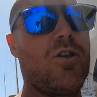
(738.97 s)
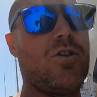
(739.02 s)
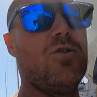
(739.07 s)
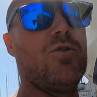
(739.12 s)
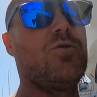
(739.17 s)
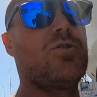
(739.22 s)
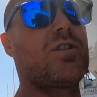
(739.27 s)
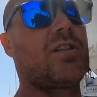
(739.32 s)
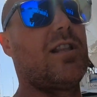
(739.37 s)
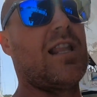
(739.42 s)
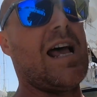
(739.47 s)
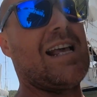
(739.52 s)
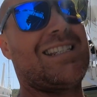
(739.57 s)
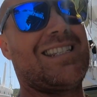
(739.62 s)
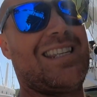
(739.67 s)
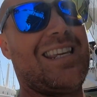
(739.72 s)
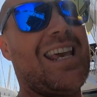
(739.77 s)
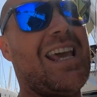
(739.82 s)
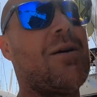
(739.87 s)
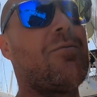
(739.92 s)
I used
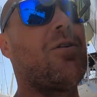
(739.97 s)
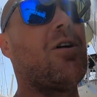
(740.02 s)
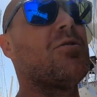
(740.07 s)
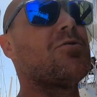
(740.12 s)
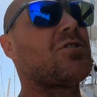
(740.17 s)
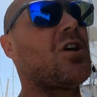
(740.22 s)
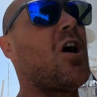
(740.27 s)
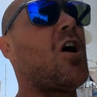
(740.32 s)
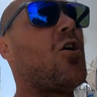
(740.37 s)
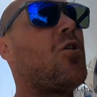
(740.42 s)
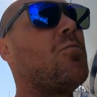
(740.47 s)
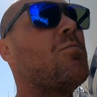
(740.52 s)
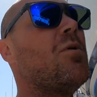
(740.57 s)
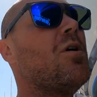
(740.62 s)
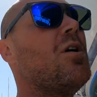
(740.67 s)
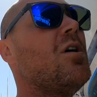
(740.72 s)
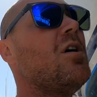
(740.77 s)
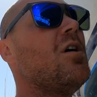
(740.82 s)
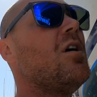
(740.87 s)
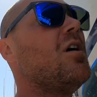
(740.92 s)
last year when I was at
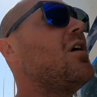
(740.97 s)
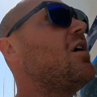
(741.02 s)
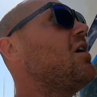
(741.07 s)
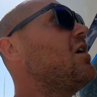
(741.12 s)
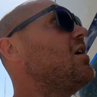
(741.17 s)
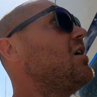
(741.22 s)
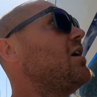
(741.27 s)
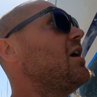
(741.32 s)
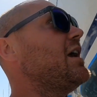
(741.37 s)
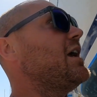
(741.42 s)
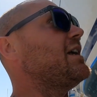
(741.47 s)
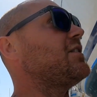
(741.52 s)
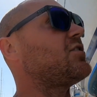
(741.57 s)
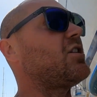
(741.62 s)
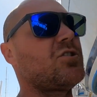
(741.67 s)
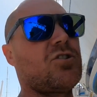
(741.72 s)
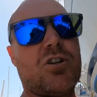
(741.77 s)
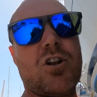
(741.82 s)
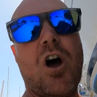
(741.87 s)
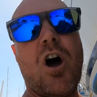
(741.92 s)
home. It
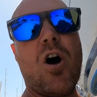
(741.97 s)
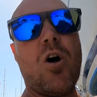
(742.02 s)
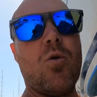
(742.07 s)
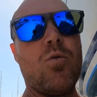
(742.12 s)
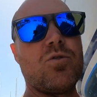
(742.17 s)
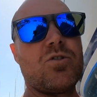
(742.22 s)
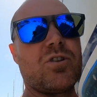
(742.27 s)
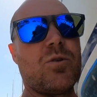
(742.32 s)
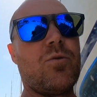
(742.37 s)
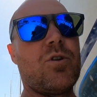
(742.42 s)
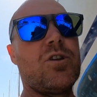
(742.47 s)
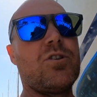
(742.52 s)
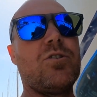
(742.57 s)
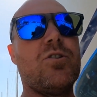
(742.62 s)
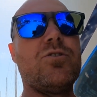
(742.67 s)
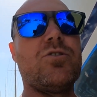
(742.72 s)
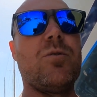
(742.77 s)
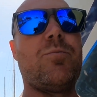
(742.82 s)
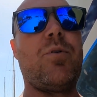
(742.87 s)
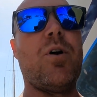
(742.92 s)
doesn't hold, so what you
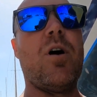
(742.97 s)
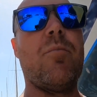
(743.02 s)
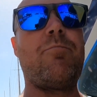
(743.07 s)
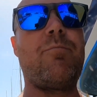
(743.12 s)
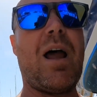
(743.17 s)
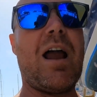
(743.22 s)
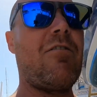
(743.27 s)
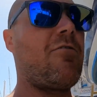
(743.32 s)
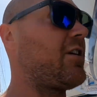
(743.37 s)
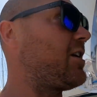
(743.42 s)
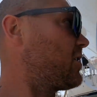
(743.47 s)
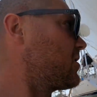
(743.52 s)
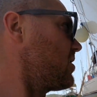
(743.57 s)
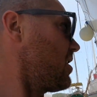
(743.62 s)
do is you put a barrier